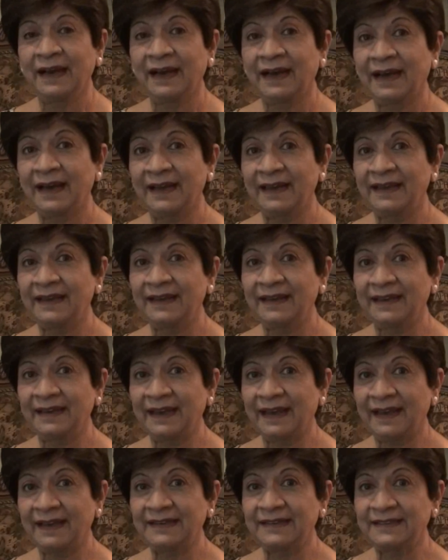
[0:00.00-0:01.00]

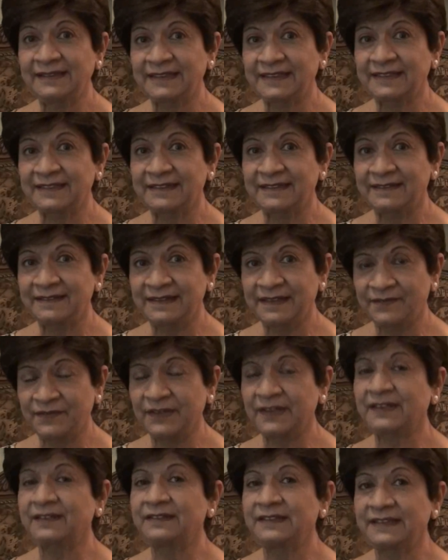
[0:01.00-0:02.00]
I had
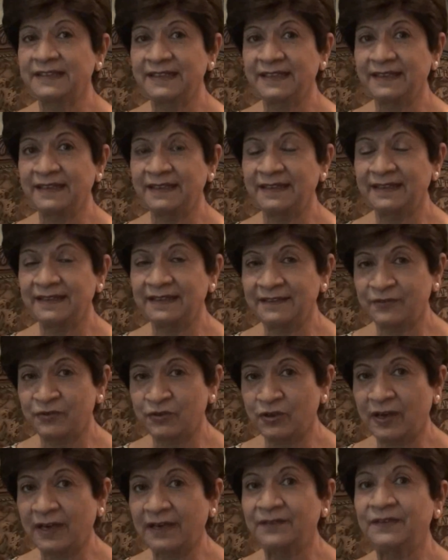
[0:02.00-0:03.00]
difficulty in
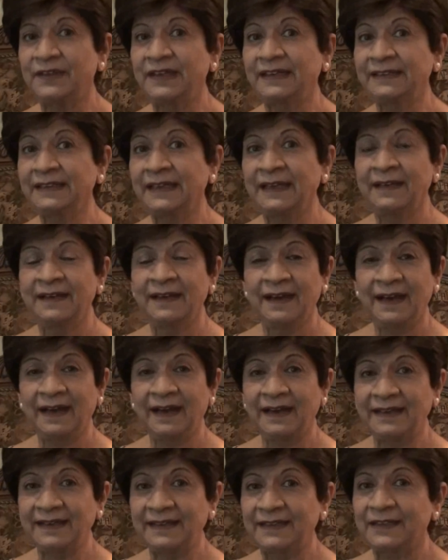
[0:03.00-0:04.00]
driving.
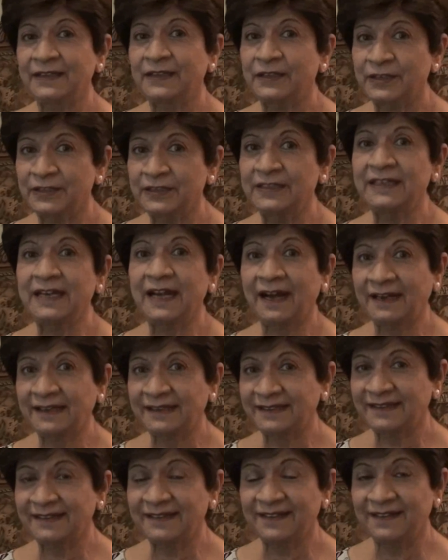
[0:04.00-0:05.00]
I could not
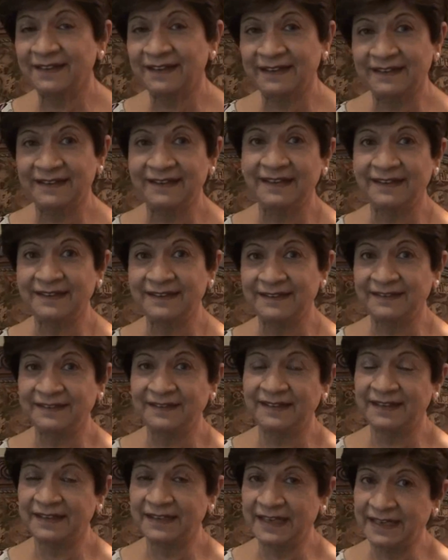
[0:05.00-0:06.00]
thread
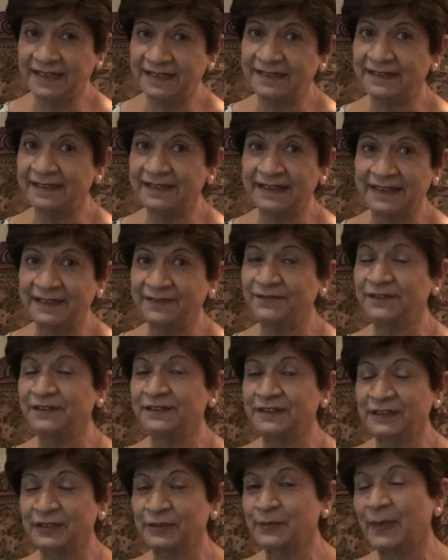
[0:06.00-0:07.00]
the needle
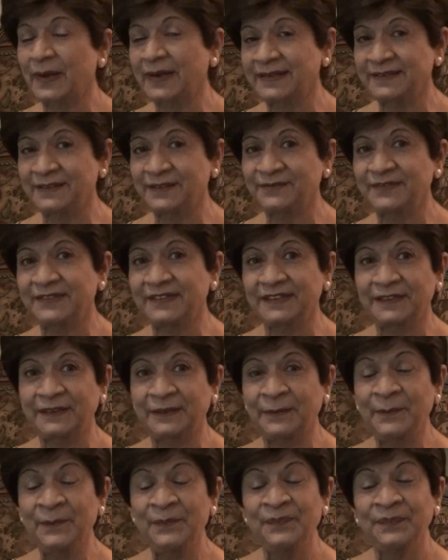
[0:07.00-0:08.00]
even in spite of
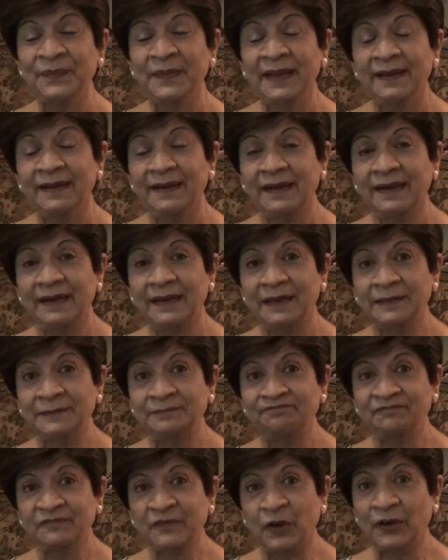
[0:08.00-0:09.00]
the
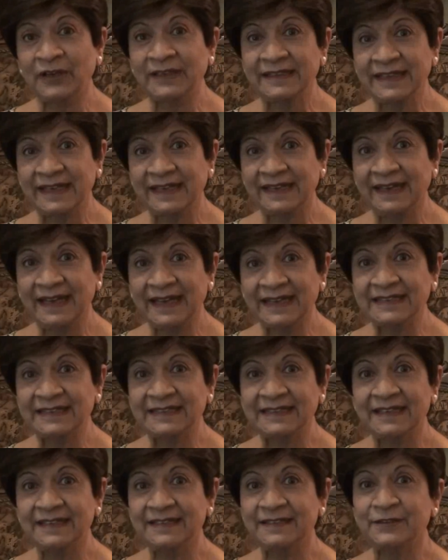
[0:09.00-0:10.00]
contact
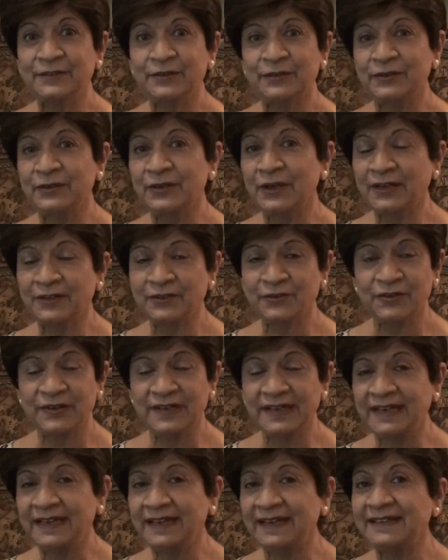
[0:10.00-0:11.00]
lenses, could not
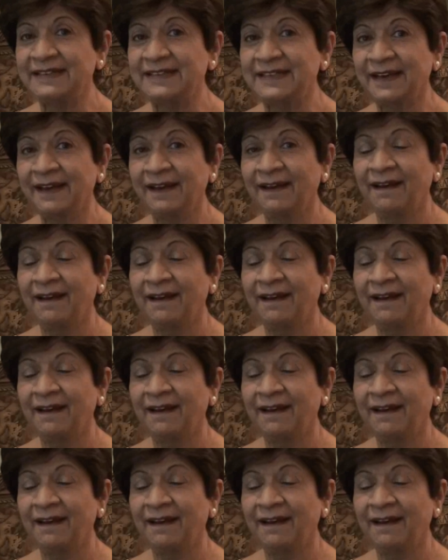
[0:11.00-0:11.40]
read